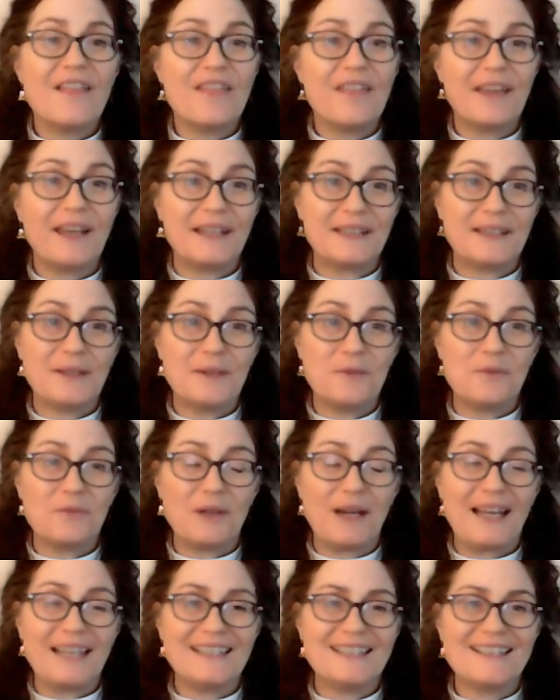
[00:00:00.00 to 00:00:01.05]
Thank you,
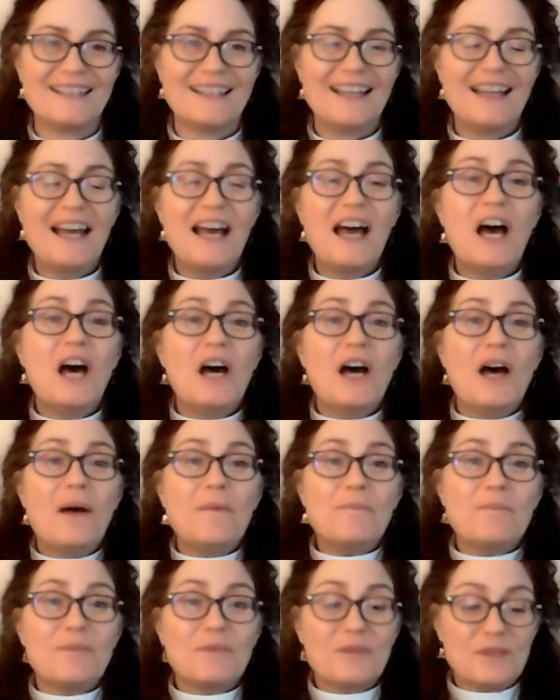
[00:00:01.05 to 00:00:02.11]
friend.
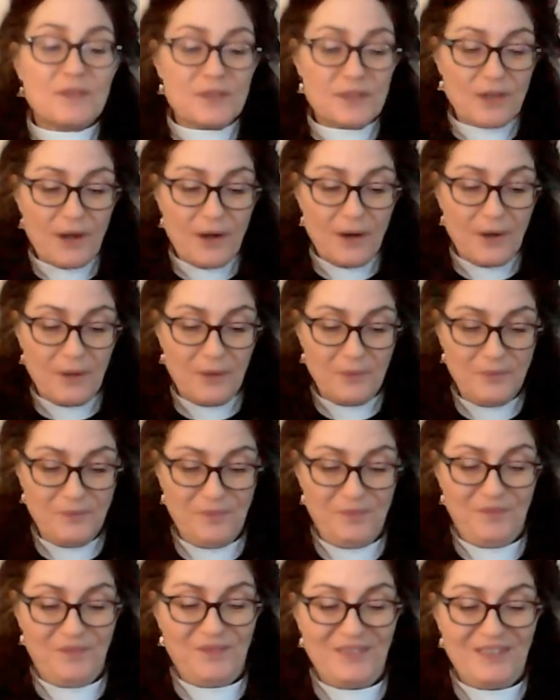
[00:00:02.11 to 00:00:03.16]
So,
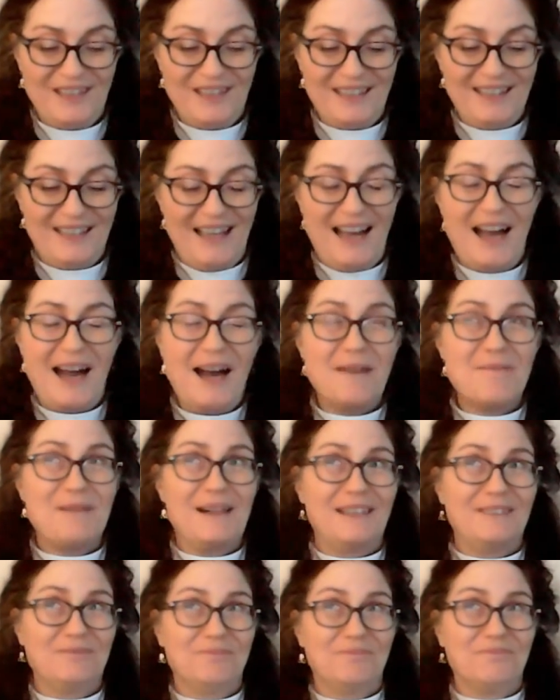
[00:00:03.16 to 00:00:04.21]

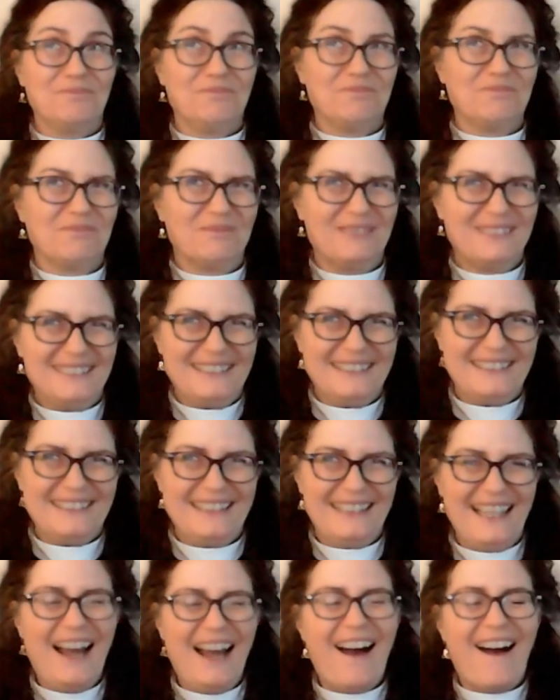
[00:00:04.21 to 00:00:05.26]
Abba,
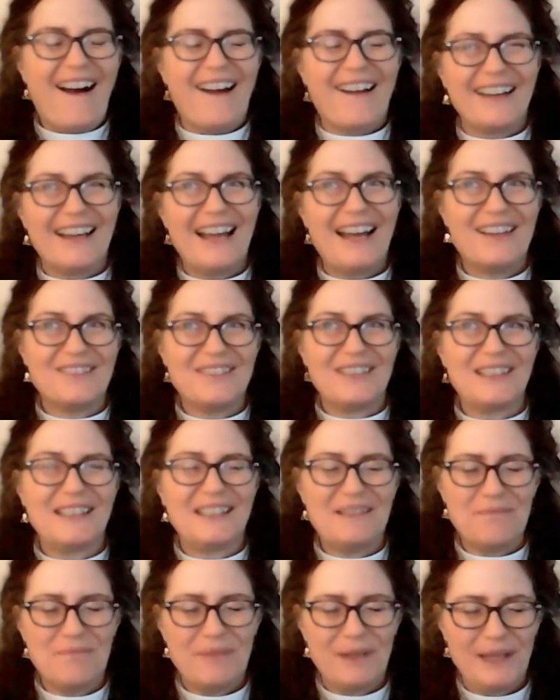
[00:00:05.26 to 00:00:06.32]
our
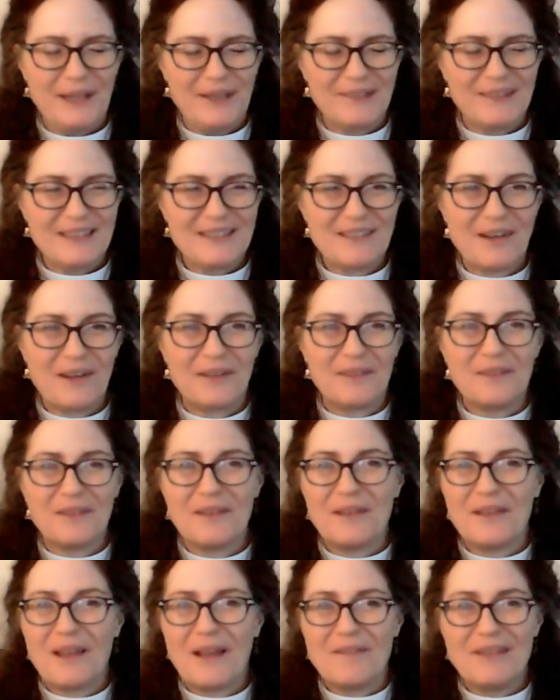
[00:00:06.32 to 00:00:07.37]
heavenly parent, our
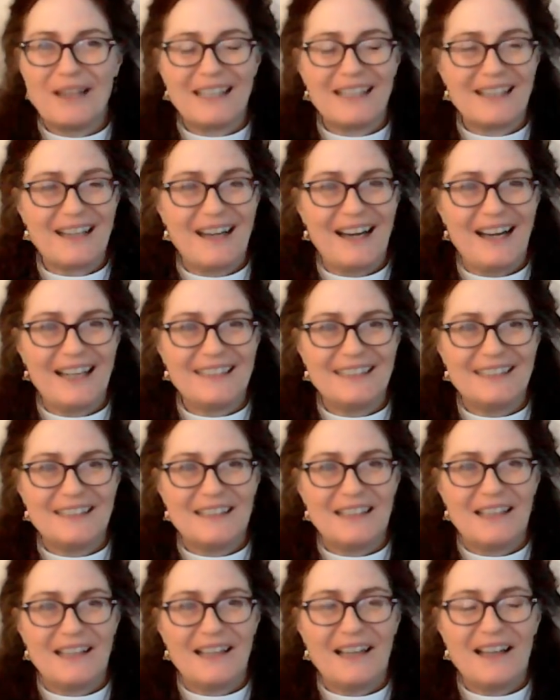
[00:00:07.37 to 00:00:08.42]
loving God,
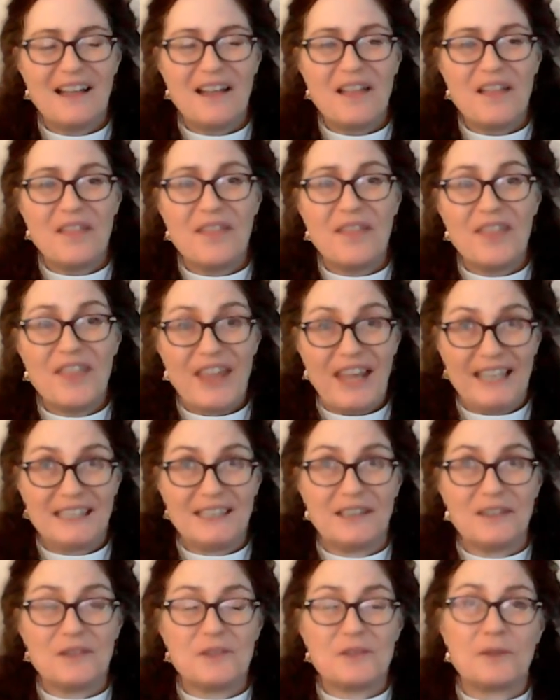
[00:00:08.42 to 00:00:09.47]

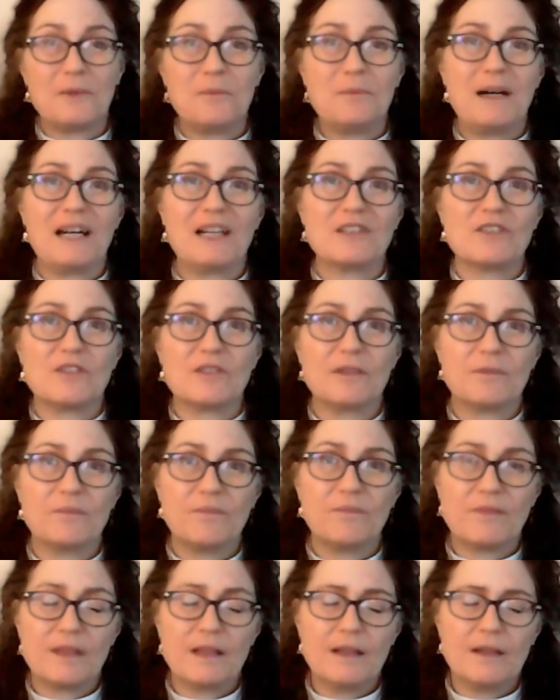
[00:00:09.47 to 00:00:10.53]
thank you so much
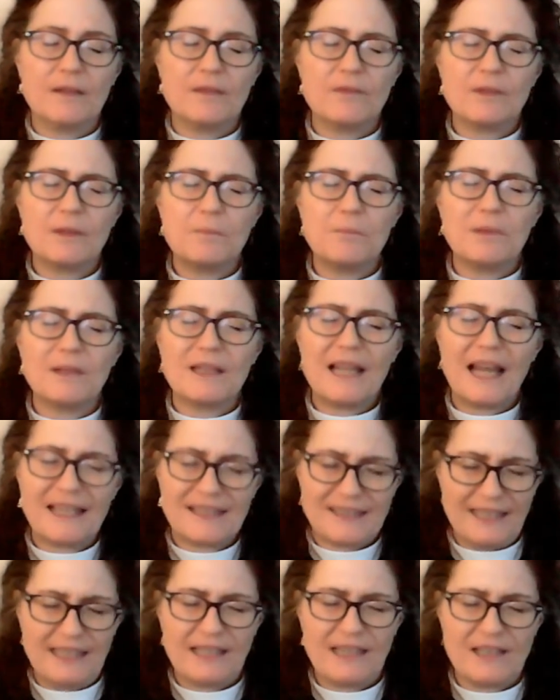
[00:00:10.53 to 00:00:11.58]
for
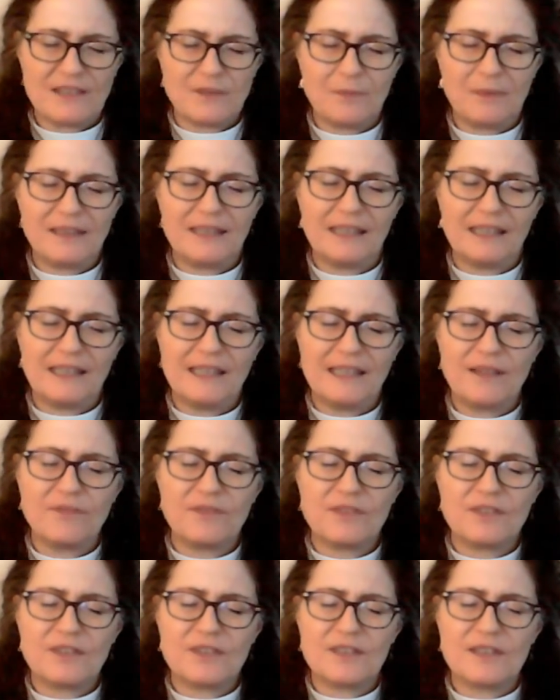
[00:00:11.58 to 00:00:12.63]
blessing us with the
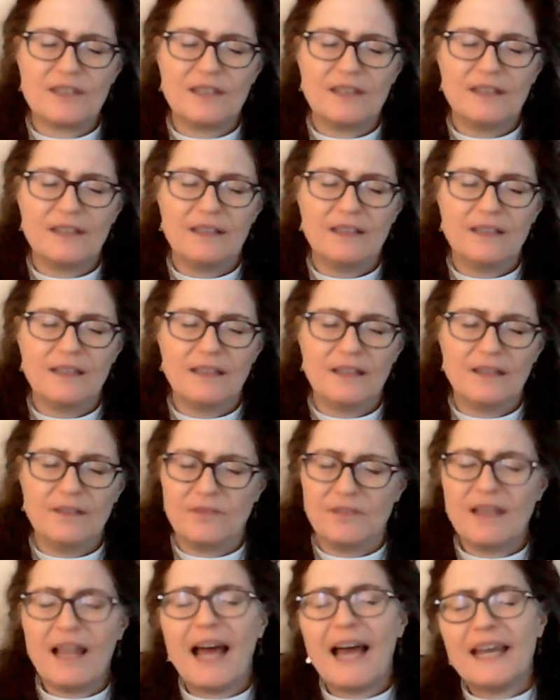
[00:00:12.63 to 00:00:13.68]
gifts
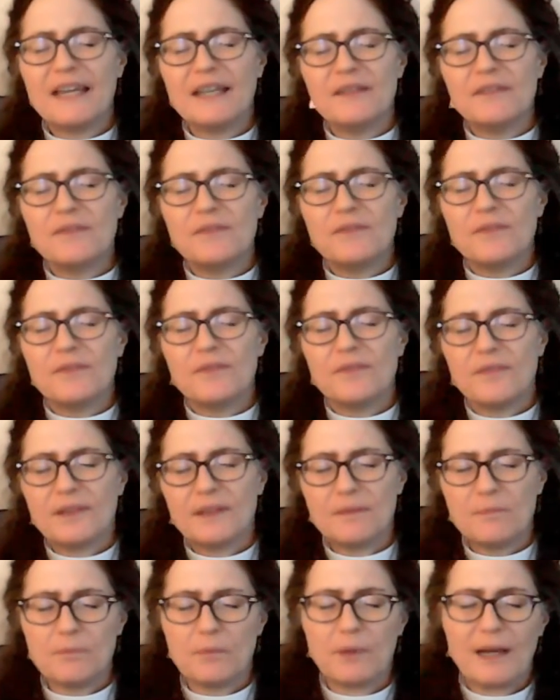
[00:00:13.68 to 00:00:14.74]
of life
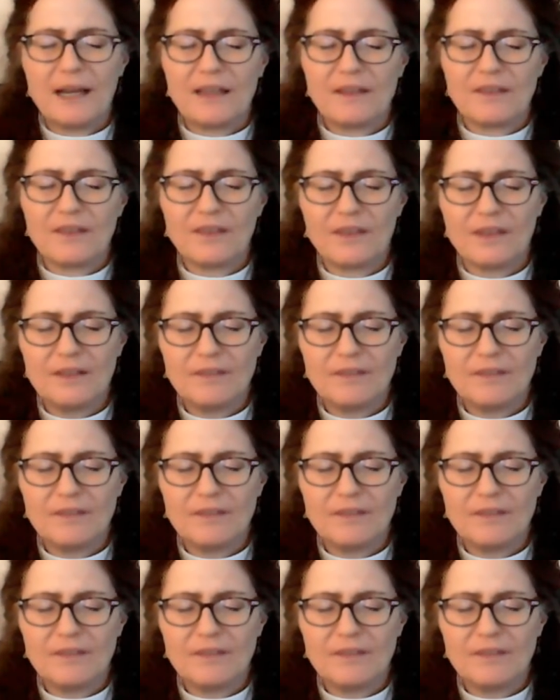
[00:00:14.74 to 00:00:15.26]
and breath.